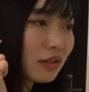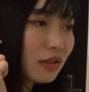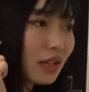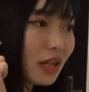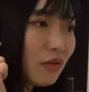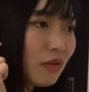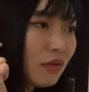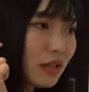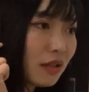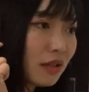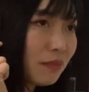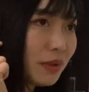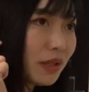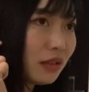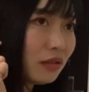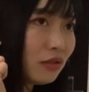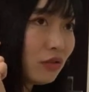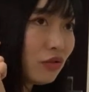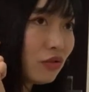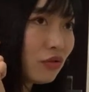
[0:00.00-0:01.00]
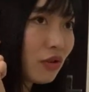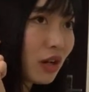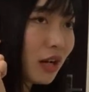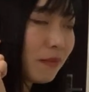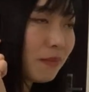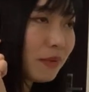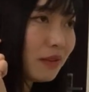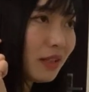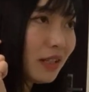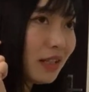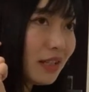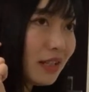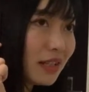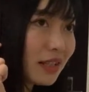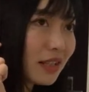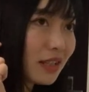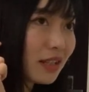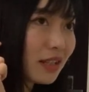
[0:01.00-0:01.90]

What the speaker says: someone speaking Japanese,